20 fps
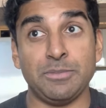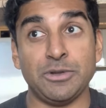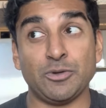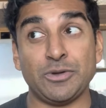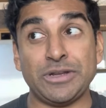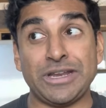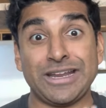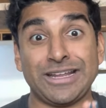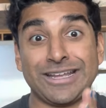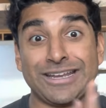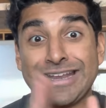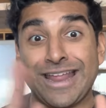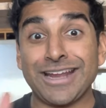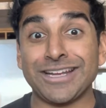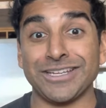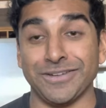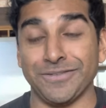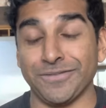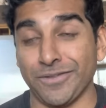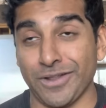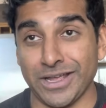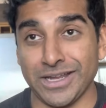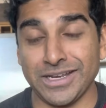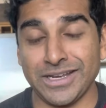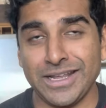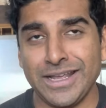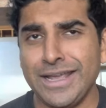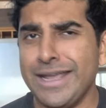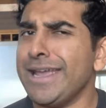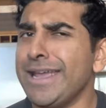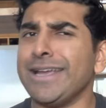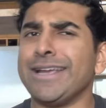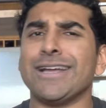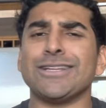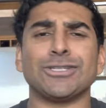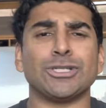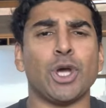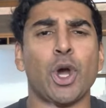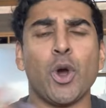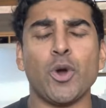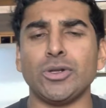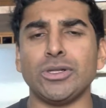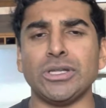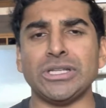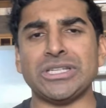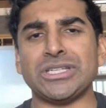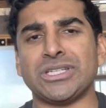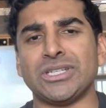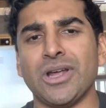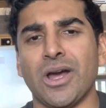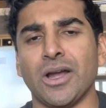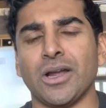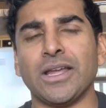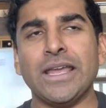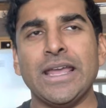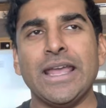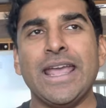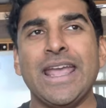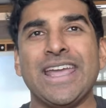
between a connecting flight and got totally stuck,